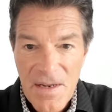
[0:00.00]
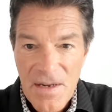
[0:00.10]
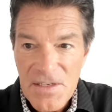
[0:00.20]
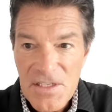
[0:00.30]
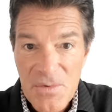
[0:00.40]

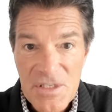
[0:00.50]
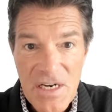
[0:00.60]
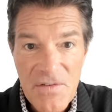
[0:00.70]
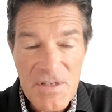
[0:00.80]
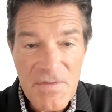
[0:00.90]
So
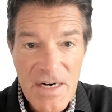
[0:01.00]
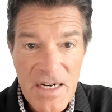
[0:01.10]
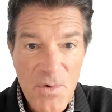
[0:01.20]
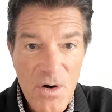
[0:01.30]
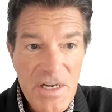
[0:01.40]
instead of
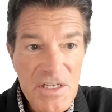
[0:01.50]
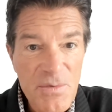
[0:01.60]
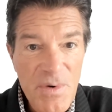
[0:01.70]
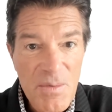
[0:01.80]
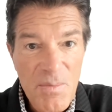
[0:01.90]
defining markets
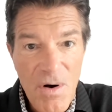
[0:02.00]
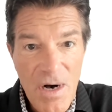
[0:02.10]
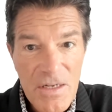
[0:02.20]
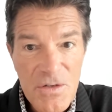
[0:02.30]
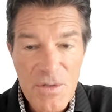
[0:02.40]
around a
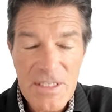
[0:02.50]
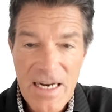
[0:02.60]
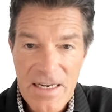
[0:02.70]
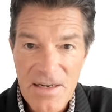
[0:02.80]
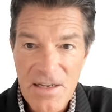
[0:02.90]
product or
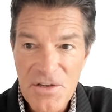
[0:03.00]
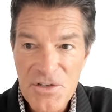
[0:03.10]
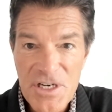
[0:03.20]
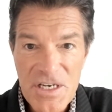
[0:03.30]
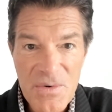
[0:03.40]

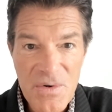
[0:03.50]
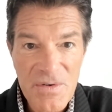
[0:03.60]
technology or